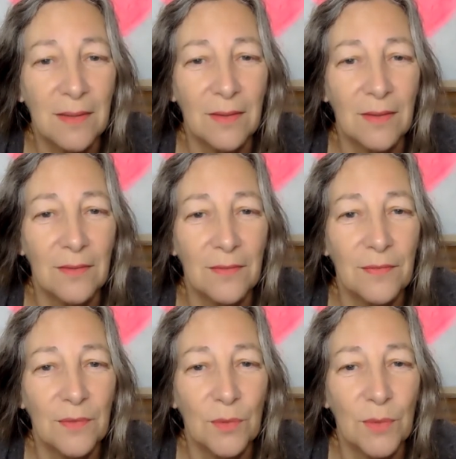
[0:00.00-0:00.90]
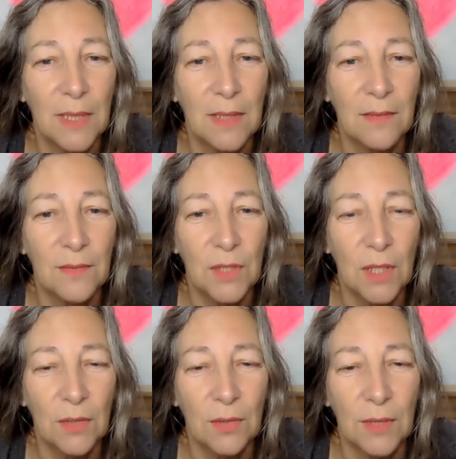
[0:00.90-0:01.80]
or full week of
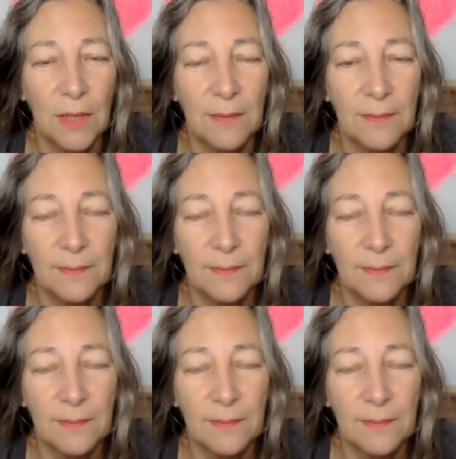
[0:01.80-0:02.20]
January.